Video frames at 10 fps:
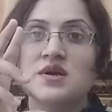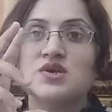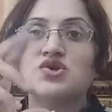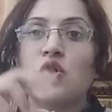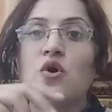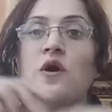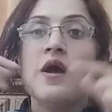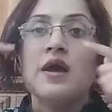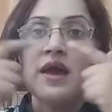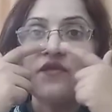So
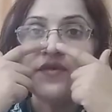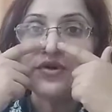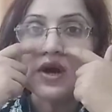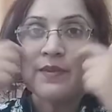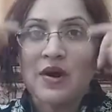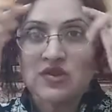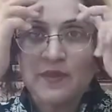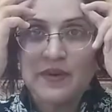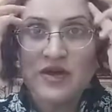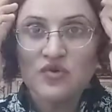if we talk about the
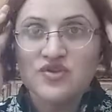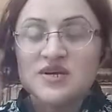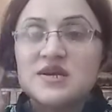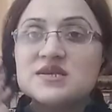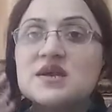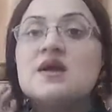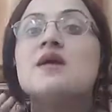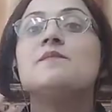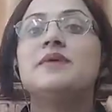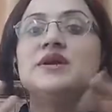
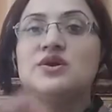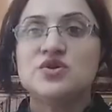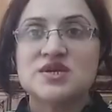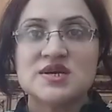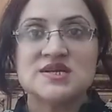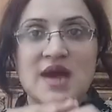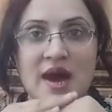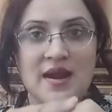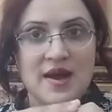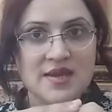producers
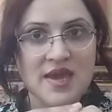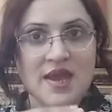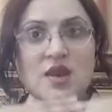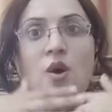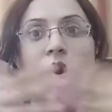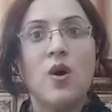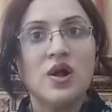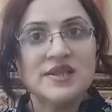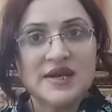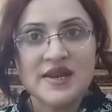are again
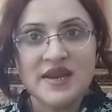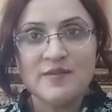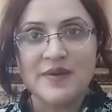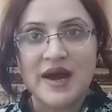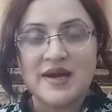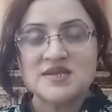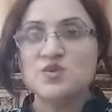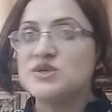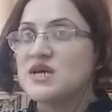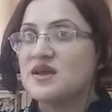all the green plants
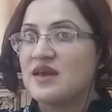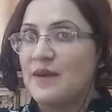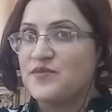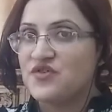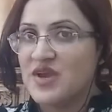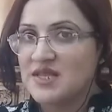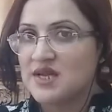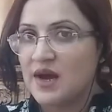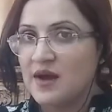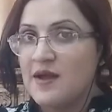which are capturing
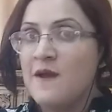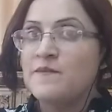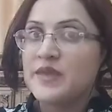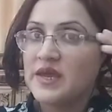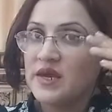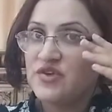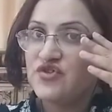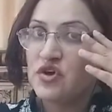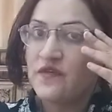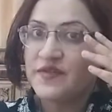the
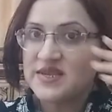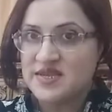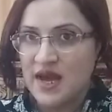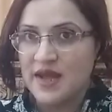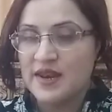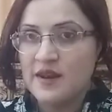energy of the sun